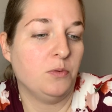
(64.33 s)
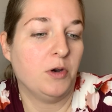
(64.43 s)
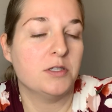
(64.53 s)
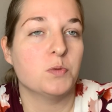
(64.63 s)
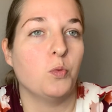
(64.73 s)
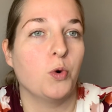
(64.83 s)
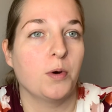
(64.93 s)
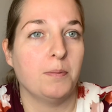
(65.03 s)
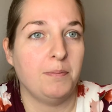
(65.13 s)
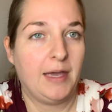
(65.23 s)
was
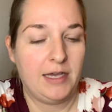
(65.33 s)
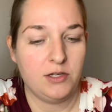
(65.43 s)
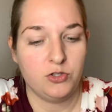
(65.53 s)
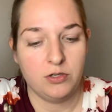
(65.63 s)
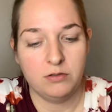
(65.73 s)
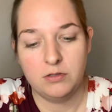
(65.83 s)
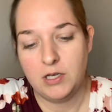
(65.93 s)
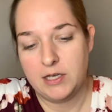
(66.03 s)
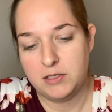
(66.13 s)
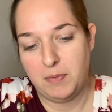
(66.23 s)
warm beige
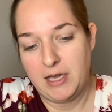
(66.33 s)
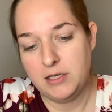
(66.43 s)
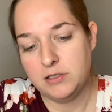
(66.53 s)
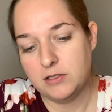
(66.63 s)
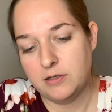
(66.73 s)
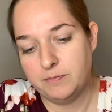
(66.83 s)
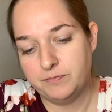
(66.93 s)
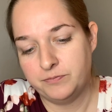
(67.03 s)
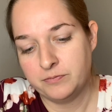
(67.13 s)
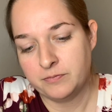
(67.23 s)
as a base.
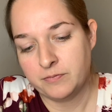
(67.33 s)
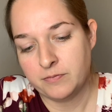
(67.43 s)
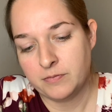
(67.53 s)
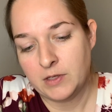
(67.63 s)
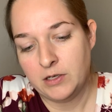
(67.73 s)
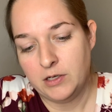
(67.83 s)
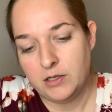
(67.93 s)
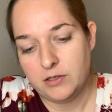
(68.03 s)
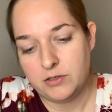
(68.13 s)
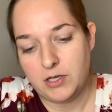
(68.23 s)

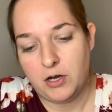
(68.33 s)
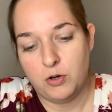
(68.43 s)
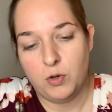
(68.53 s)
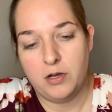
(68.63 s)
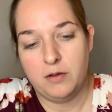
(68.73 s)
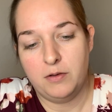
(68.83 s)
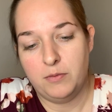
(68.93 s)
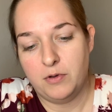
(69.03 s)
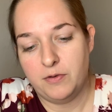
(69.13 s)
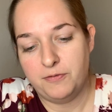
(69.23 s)
So
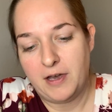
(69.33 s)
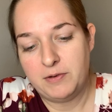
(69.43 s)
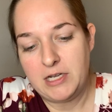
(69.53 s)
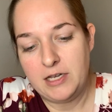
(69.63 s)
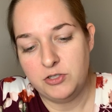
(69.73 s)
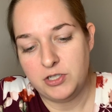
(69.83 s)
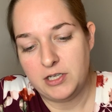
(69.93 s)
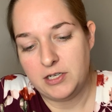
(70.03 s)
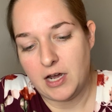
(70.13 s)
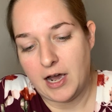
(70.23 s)

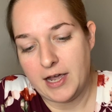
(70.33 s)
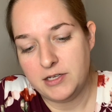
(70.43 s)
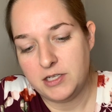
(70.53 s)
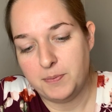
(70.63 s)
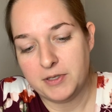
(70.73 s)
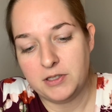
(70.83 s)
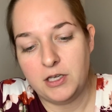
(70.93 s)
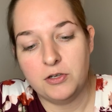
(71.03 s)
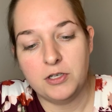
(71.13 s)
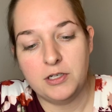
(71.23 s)
foundation I typically
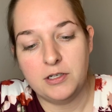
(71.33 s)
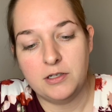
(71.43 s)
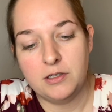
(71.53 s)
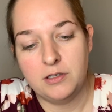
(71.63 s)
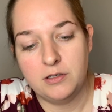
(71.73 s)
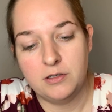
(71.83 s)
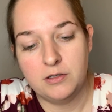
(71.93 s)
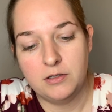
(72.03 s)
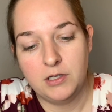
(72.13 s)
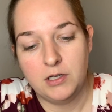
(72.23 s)
couldn't
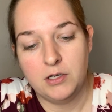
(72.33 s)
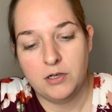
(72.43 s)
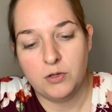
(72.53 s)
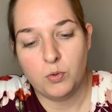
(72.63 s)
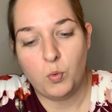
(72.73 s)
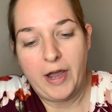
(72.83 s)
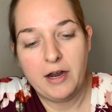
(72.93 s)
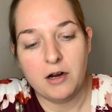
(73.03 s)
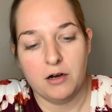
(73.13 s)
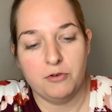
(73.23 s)

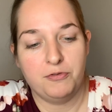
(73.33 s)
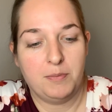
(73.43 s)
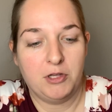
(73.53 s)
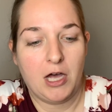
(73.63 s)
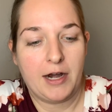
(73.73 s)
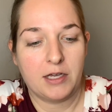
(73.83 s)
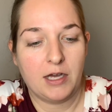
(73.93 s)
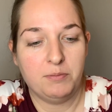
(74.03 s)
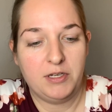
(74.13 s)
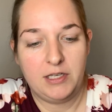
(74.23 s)
wear from a lot of
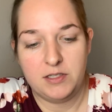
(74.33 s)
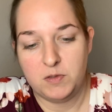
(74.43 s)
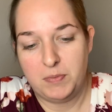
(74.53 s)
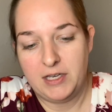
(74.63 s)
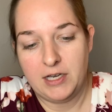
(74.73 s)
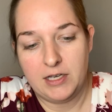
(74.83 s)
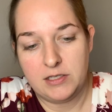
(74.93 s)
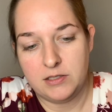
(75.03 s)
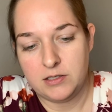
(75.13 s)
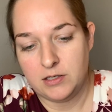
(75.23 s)
companies
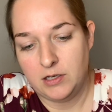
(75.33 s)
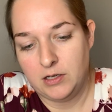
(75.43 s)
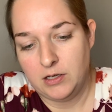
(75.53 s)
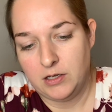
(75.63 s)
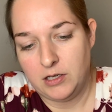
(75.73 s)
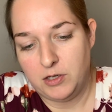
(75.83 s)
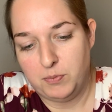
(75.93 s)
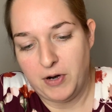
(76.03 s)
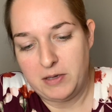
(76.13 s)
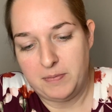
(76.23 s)
because it'd
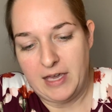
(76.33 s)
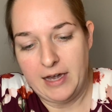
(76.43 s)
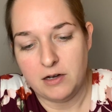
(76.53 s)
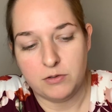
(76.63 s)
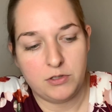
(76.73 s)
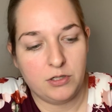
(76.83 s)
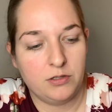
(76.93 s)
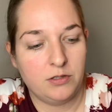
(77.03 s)
break me out.